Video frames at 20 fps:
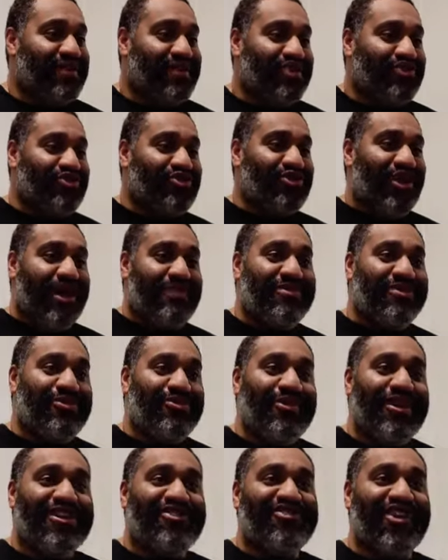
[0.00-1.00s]
dropped the
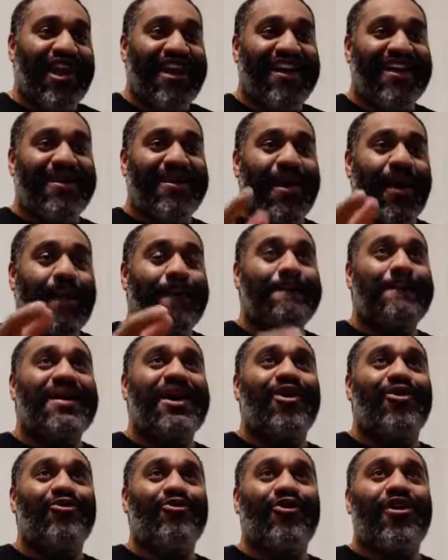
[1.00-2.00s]
ring jacket,
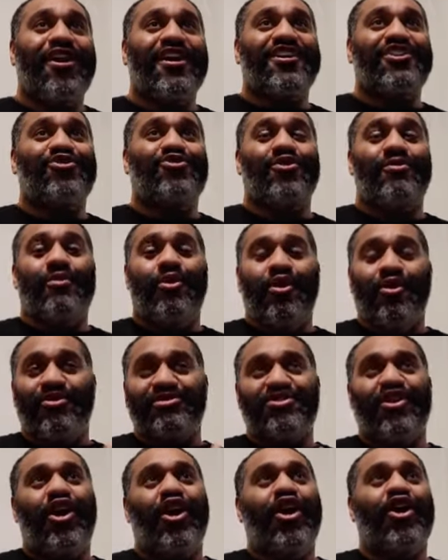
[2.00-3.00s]
bell rung, Uemura was
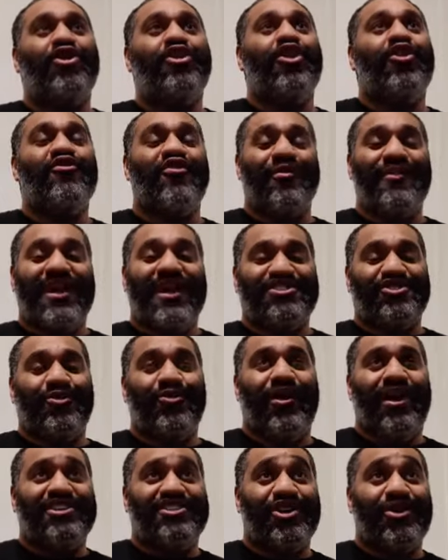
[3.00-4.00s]
all over Master
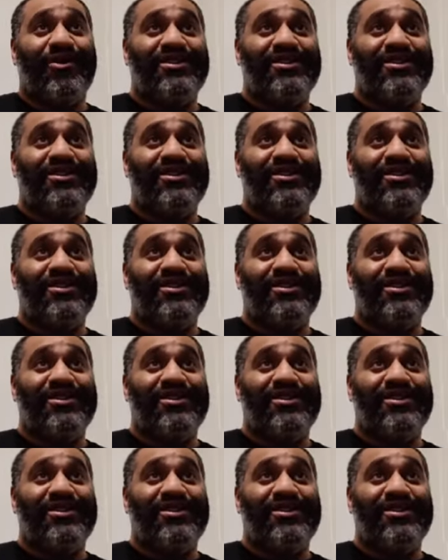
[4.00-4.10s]
Wato.